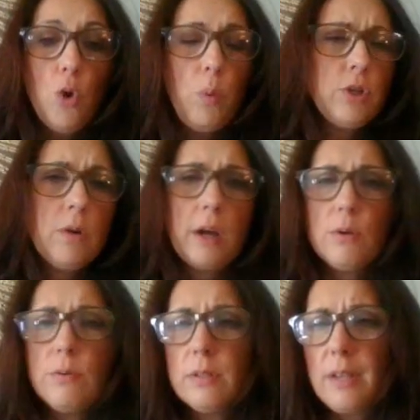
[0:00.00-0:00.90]
We do not
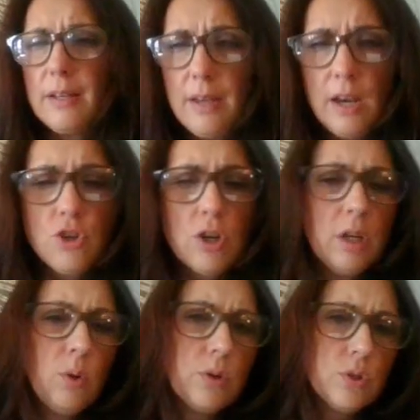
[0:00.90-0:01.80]
use
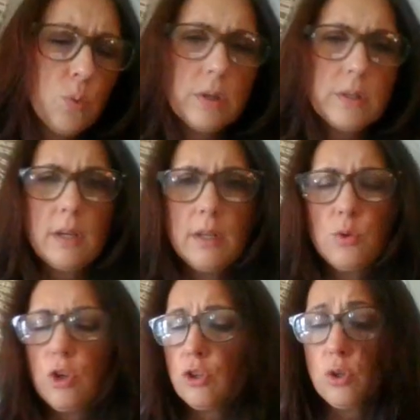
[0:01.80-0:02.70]
citation or
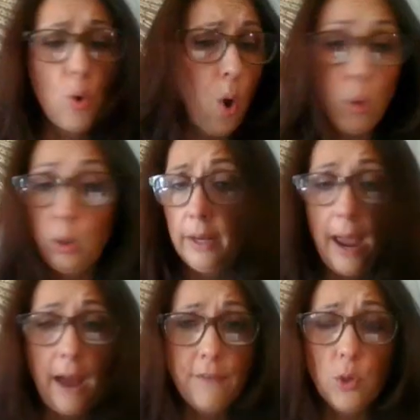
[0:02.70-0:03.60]
sources. There's no colon
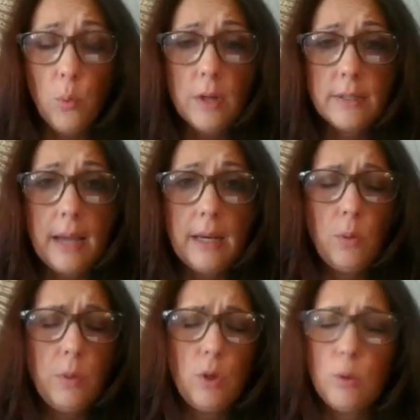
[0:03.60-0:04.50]
after works
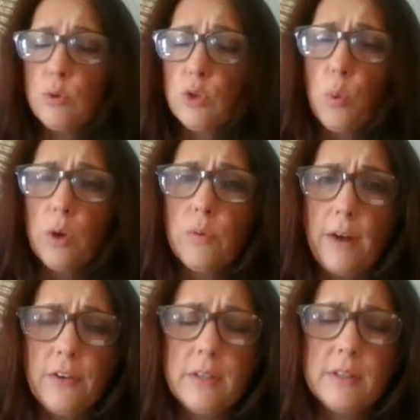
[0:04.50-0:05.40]
cited. We don't use the word
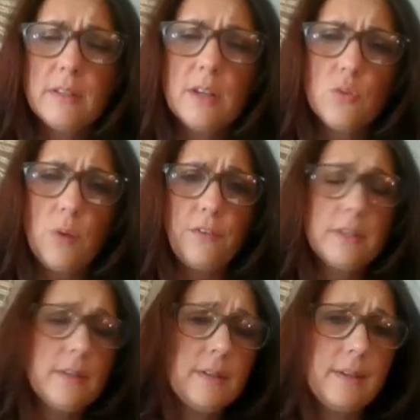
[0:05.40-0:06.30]
references because
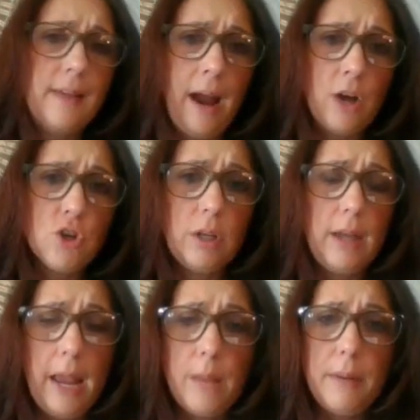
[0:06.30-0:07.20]
references is actually
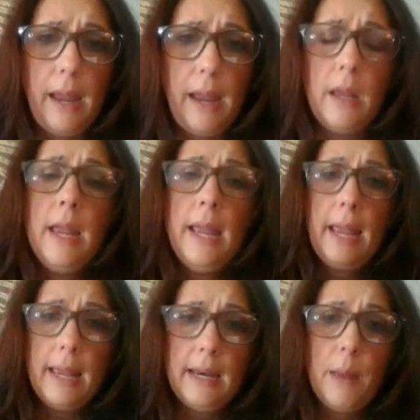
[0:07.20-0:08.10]
APA.
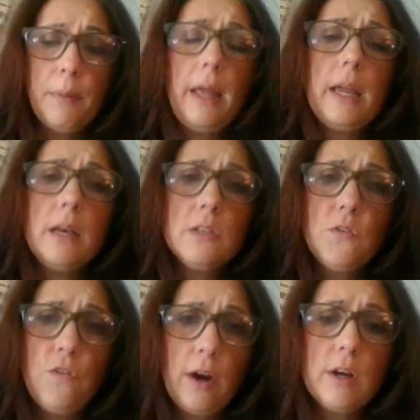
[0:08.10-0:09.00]
In MLA, it is
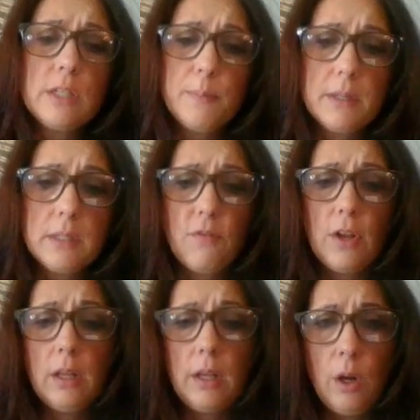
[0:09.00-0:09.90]
very
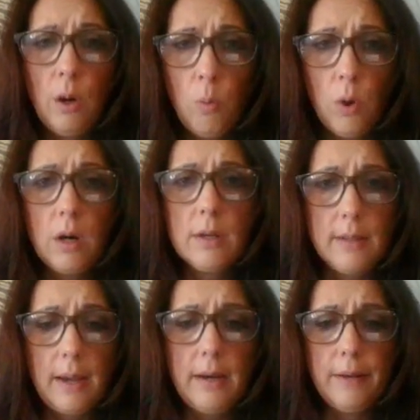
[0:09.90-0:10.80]
specifically works
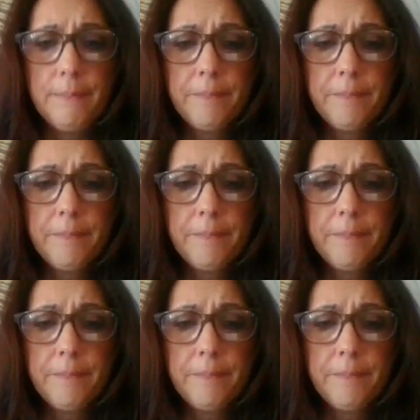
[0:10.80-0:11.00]
cited.